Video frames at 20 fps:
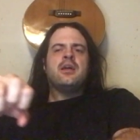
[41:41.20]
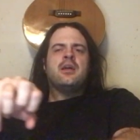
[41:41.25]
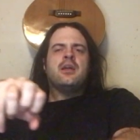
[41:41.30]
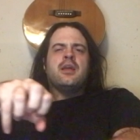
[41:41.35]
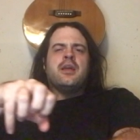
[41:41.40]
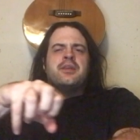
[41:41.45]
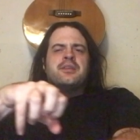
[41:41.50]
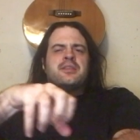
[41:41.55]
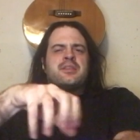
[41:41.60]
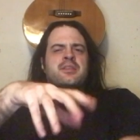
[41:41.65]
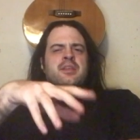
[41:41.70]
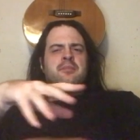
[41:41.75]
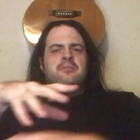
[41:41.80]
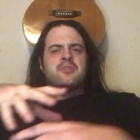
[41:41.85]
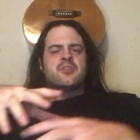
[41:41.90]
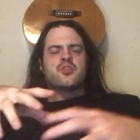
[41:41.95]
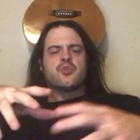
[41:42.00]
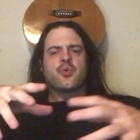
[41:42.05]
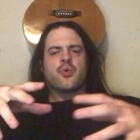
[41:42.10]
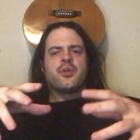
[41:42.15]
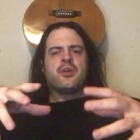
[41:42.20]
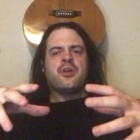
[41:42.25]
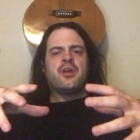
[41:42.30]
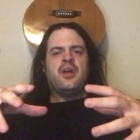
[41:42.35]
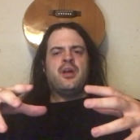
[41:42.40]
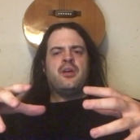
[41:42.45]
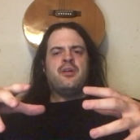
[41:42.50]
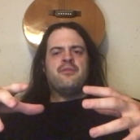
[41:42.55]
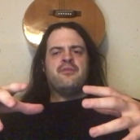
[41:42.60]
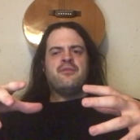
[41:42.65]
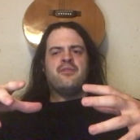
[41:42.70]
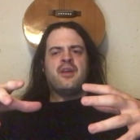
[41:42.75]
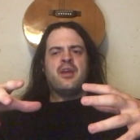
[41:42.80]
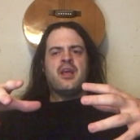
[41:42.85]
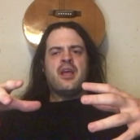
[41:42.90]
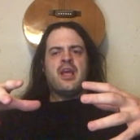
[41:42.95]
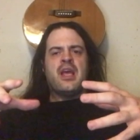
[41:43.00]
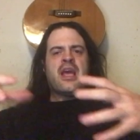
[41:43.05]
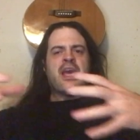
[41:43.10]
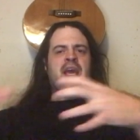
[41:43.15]
is some sort of
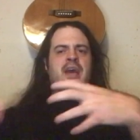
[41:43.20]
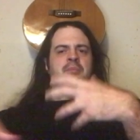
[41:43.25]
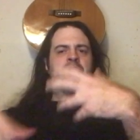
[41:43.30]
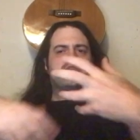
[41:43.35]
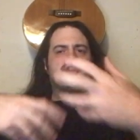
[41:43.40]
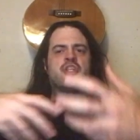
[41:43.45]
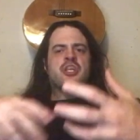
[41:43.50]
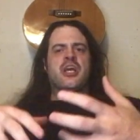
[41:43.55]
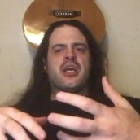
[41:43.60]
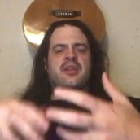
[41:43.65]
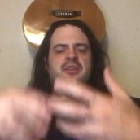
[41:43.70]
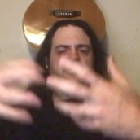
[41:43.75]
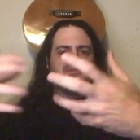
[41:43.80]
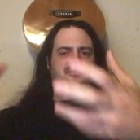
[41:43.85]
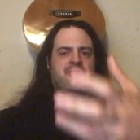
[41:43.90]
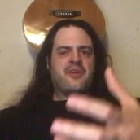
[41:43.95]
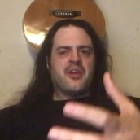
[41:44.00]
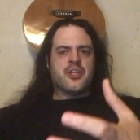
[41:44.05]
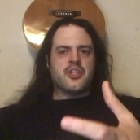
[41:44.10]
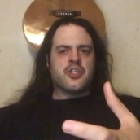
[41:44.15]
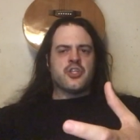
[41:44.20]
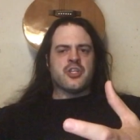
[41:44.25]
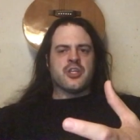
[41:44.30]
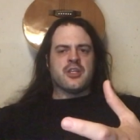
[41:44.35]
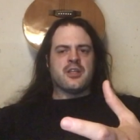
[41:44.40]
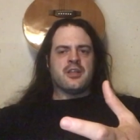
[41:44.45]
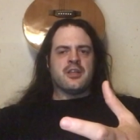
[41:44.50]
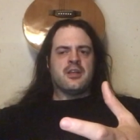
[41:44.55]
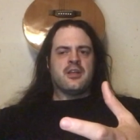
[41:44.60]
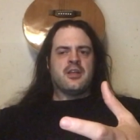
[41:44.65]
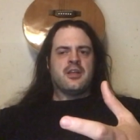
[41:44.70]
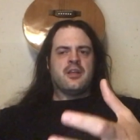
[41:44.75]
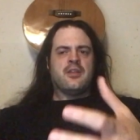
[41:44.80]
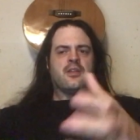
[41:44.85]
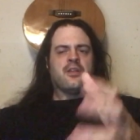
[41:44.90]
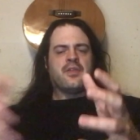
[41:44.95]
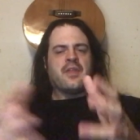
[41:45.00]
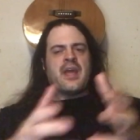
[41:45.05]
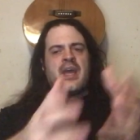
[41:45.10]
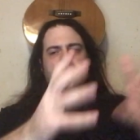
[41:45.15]
abject fiction
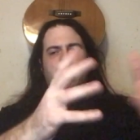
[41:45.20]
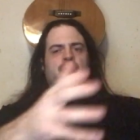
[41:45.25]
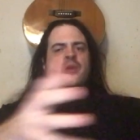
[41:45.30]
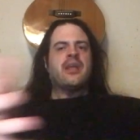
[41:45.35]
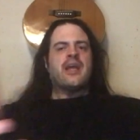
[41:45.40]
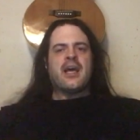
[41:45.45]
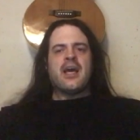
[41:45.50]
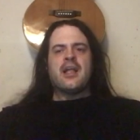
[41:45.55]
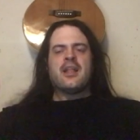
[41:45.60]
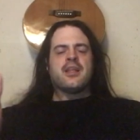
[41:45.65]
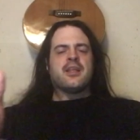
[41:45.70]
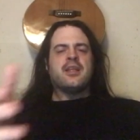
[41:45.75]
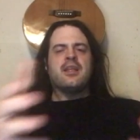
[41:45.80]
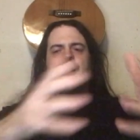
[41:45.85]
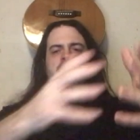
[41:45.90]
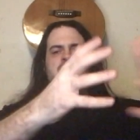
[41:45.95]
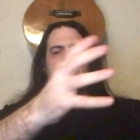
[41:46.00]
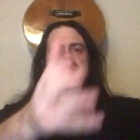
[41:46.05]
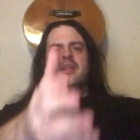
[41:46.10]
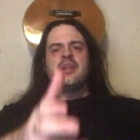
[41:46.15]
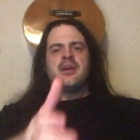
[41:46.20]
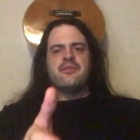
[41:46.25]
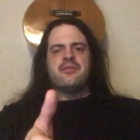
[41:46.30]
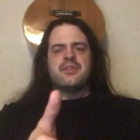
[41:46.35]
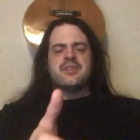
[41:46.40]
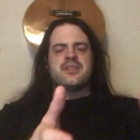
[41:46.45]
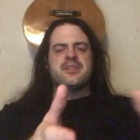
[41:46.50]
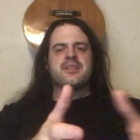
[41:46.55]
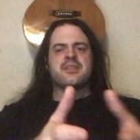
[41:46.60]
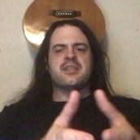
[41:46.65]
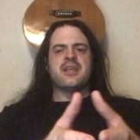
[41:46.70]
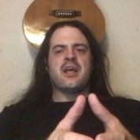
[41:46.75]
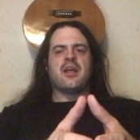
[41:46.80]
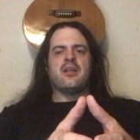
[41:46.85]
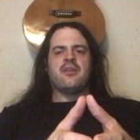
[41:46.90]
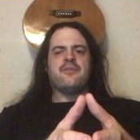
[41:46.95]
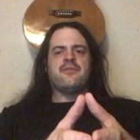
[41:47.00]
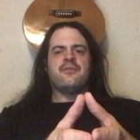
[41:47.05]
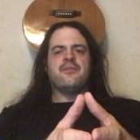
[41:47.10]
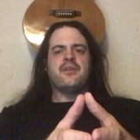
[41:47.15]
that that reality in and of
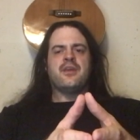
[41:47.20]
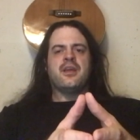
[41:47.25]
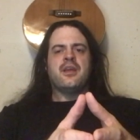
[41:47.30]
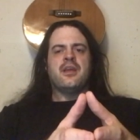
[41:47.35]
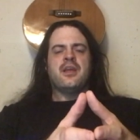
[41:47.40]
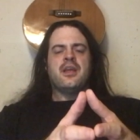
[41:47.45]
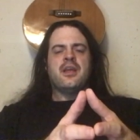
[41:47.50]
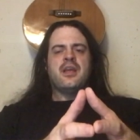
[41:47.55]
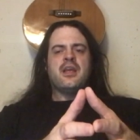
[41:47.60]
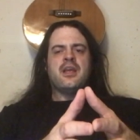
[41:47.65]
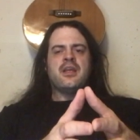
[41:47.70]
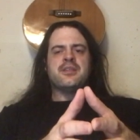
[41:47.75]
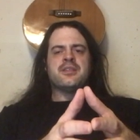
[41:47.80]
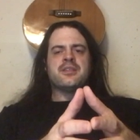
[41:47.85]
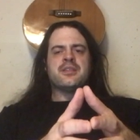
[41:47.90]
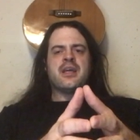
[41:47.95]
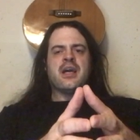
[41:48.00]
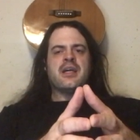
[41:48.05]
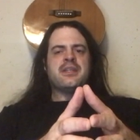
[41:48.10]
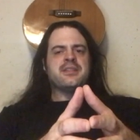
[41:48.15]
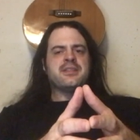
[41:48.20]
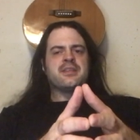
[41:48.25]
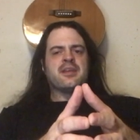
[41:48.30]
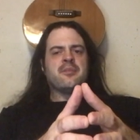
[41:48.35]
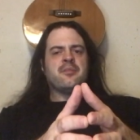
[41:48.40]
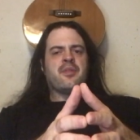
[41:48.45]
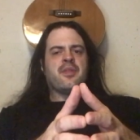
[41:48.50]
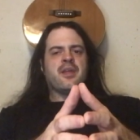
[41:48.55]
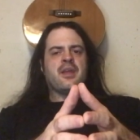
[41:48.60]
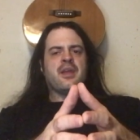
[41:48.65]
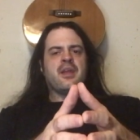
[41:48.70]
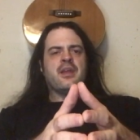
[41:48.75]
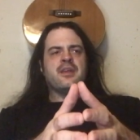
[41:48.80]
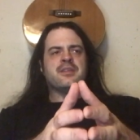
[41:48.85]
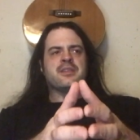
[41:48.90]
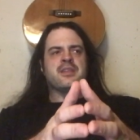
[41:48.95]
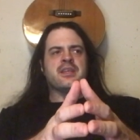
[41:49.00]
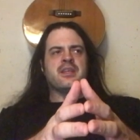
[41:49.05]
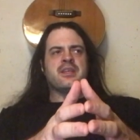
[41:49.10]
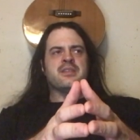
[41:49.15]
itself is not something
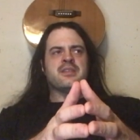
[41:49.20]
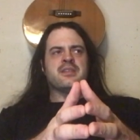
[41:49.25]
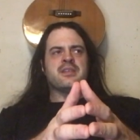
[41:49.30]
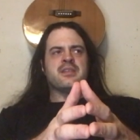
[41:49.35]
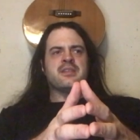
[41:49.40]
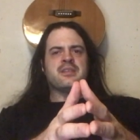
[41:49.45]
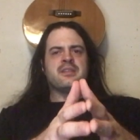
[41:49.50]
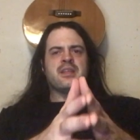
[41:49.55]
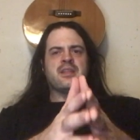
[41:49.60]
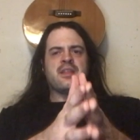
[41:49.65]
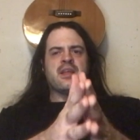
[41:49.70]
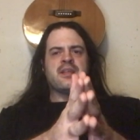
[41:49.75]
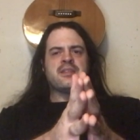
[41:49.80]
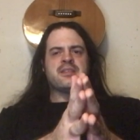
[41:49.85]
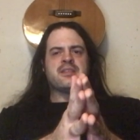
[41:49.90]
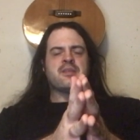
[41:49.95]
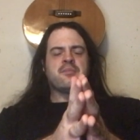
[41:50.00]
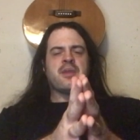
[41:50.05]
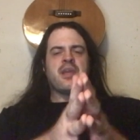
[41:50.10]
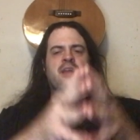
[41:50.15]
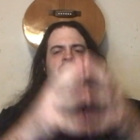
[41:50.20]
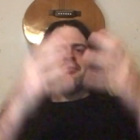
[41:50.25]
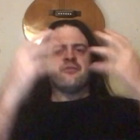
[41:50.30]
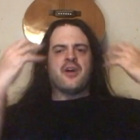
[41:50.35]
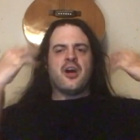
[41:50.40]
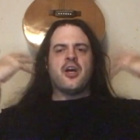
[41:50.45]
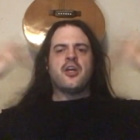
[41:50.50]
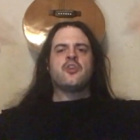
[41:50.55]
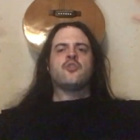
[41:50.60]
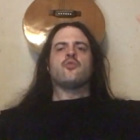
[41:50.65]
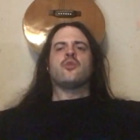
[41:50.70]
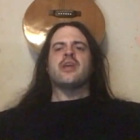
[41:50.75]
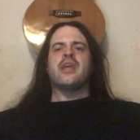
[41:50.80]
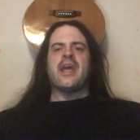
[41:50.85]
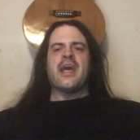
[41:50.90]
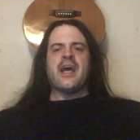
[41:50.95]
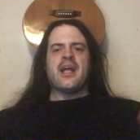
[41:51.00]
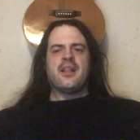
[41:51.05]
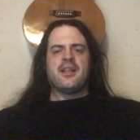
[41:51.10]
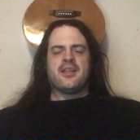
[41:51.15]
is is is that that's some kind of
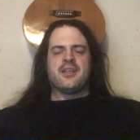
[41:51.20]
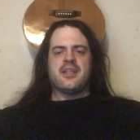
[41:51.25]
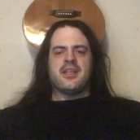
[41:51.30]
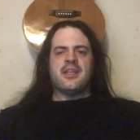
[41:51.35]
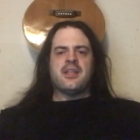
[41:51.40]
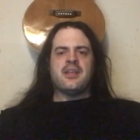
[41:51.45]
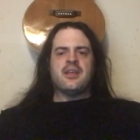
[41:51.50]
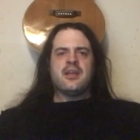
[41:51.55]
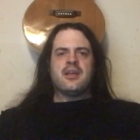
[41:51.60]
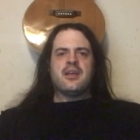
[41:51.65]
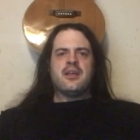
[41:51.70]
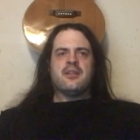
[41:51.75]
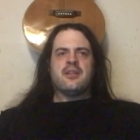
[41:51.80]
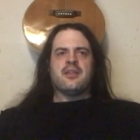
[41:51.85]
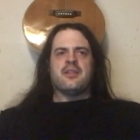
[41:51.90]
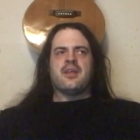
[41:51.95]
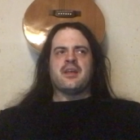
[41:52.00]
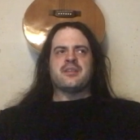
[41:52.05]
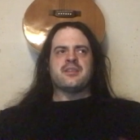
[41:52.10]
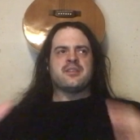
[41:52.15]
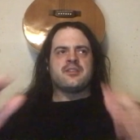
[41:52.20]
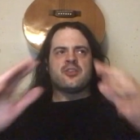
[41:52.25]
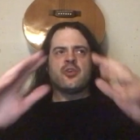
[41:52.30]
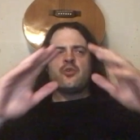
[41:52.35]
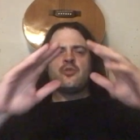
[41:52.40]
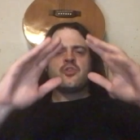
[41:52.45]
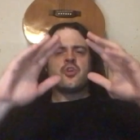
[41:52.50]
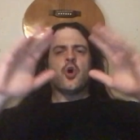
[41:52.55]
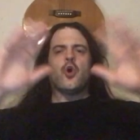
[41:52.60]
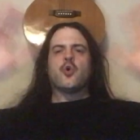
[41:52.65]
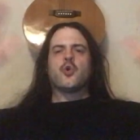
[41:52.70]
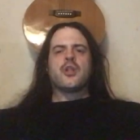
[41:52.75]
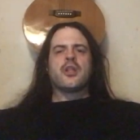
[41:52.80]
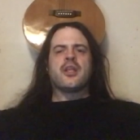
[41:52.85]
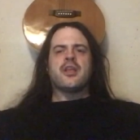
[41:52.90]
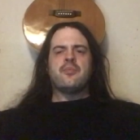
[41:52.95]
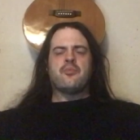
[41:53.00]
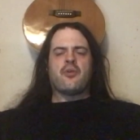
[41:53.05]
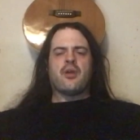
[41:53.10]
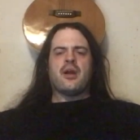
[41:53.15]
unreality that that's so
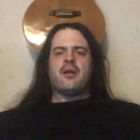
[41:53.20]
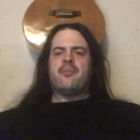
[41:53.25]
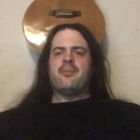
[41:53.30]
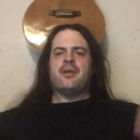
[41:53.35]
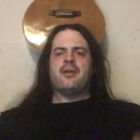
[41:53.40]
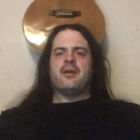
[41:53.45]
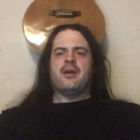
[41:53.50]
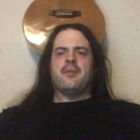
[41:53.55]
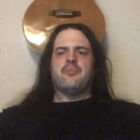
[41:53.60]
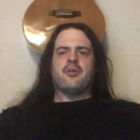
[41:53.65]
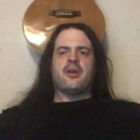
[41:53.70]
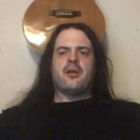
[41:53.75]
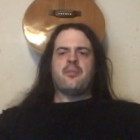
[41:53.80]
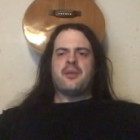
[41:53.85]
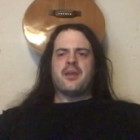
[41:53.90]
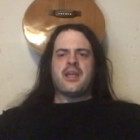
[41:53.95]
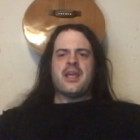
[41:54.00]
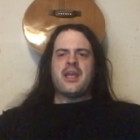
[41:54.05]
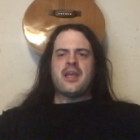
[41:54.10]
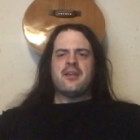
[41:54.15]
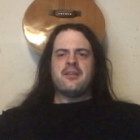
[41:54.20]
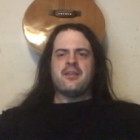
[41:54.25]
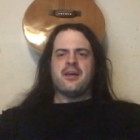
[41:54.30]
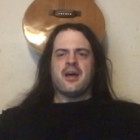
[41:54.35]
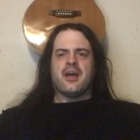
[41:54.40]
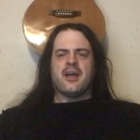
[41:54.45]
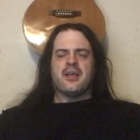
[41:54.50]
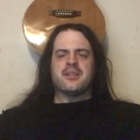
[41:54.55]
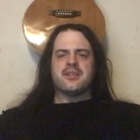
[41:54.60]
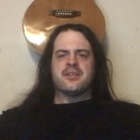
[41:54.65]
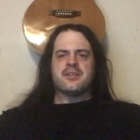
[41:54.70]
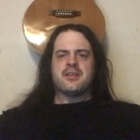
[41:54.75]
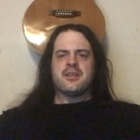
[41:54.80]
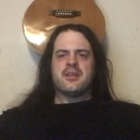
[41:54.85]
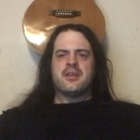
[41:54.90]
totally prop, uh, propagandized